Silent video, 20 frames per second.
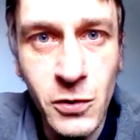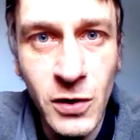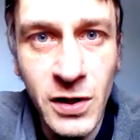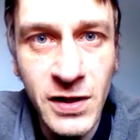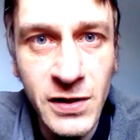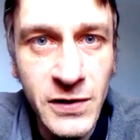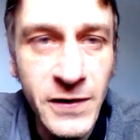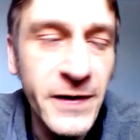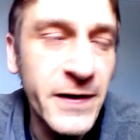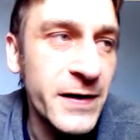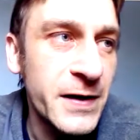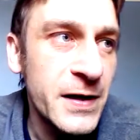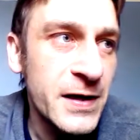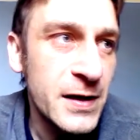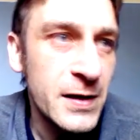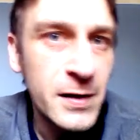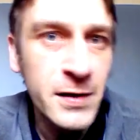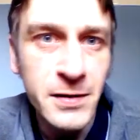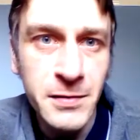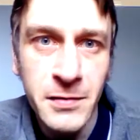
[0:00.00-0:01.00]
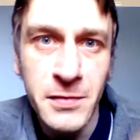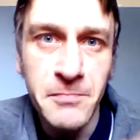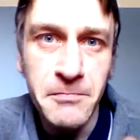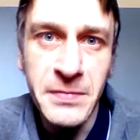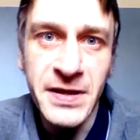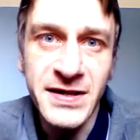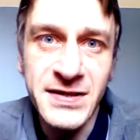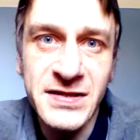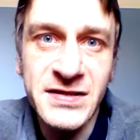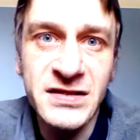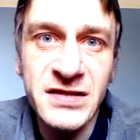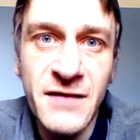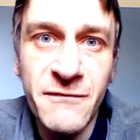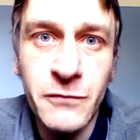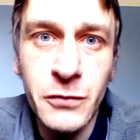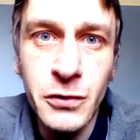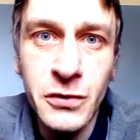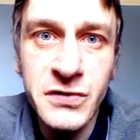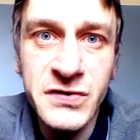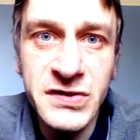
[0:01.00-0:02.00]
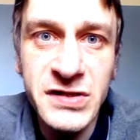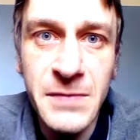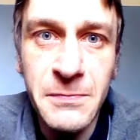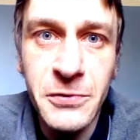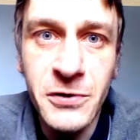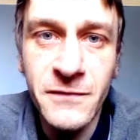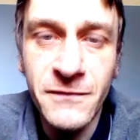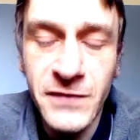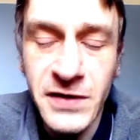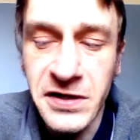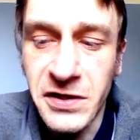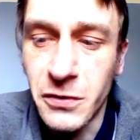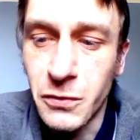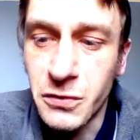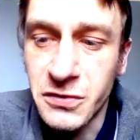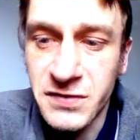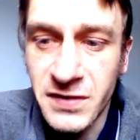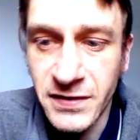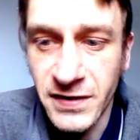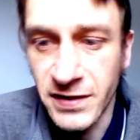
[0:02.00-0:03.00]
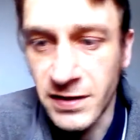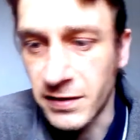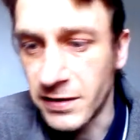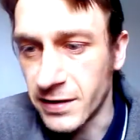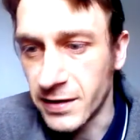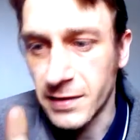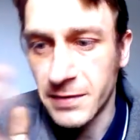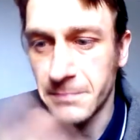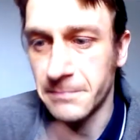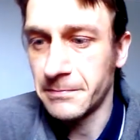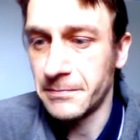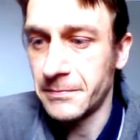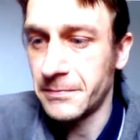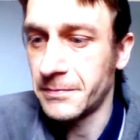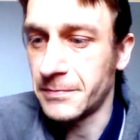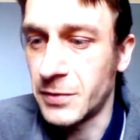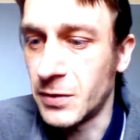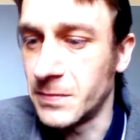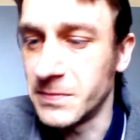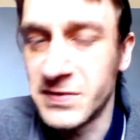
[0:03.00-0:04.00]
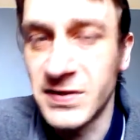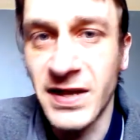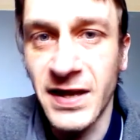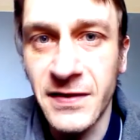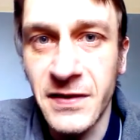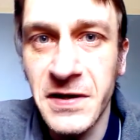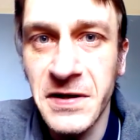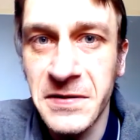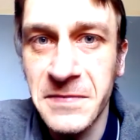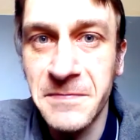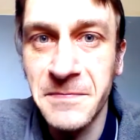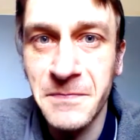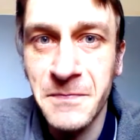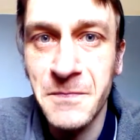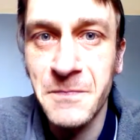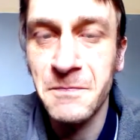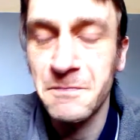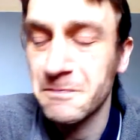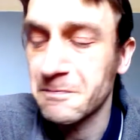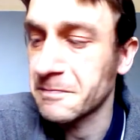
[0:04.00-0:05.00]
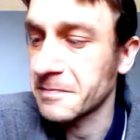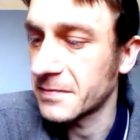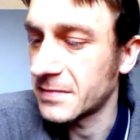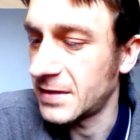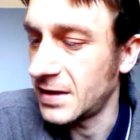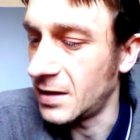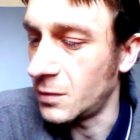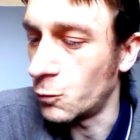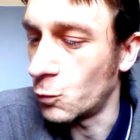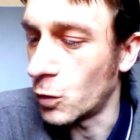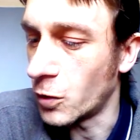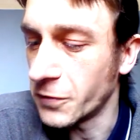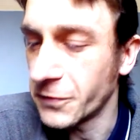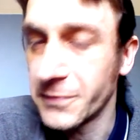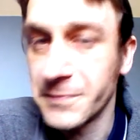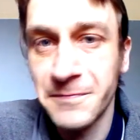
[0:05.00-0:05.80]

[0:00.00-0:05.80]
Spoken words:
I'll make several separate videos and then put them together in one.